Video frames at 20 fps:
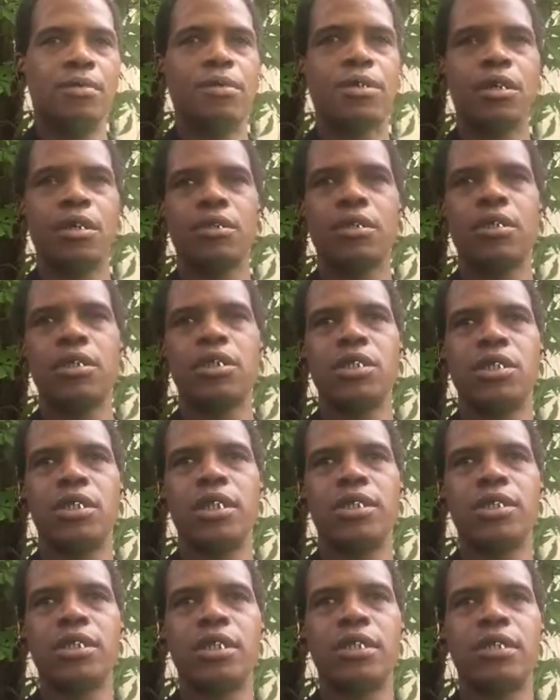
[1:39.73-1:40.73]
Turkey, as
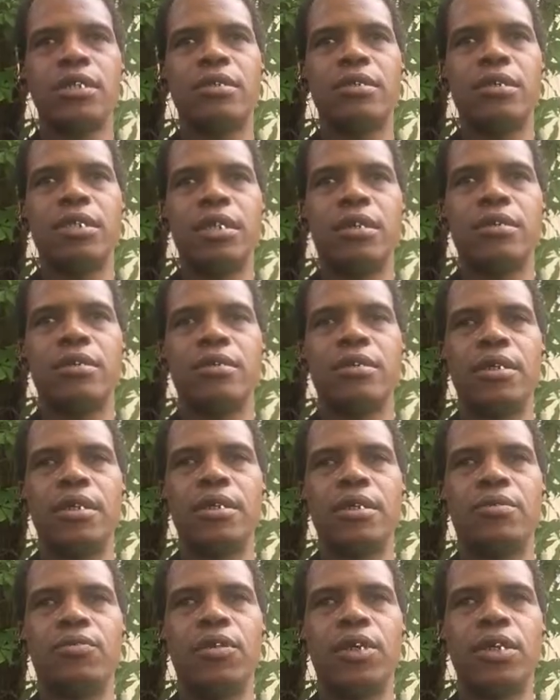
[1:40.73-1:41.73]
they said, they're
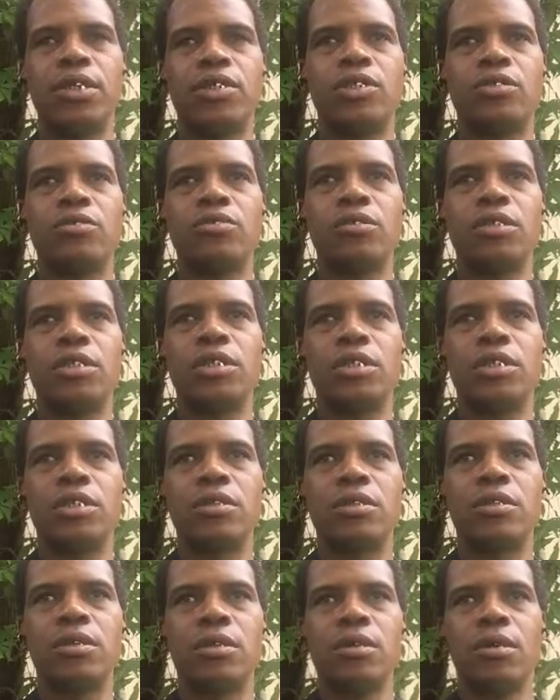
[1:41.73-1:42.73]
what it's doing
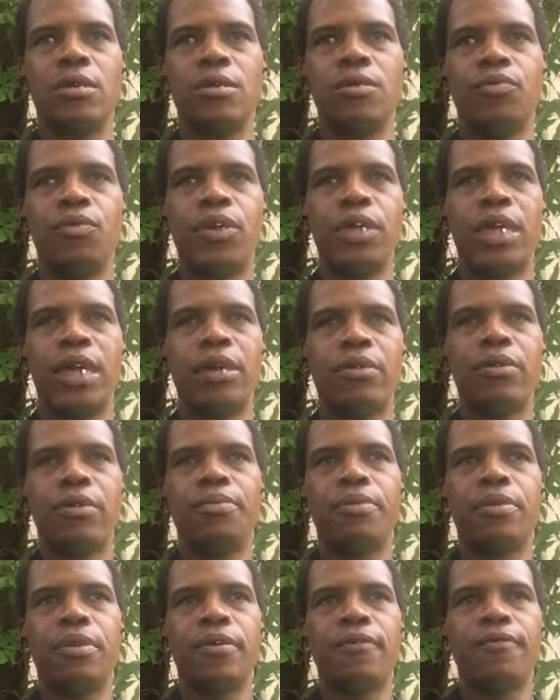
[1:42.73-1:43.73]
is, we got a
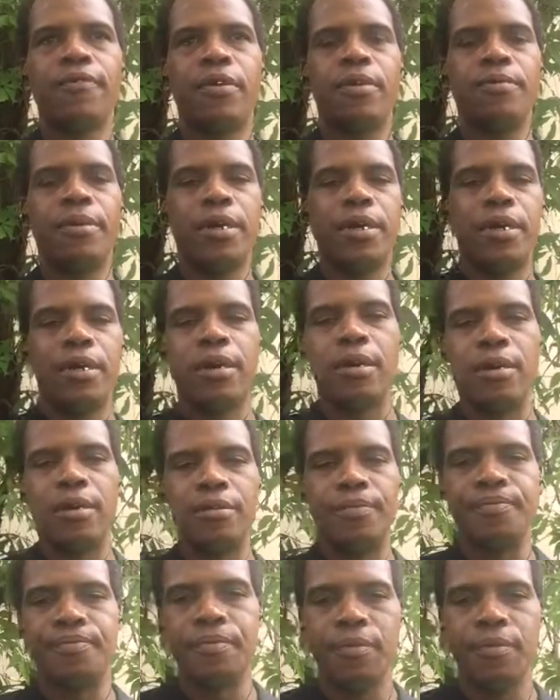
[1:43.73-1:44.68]
report from a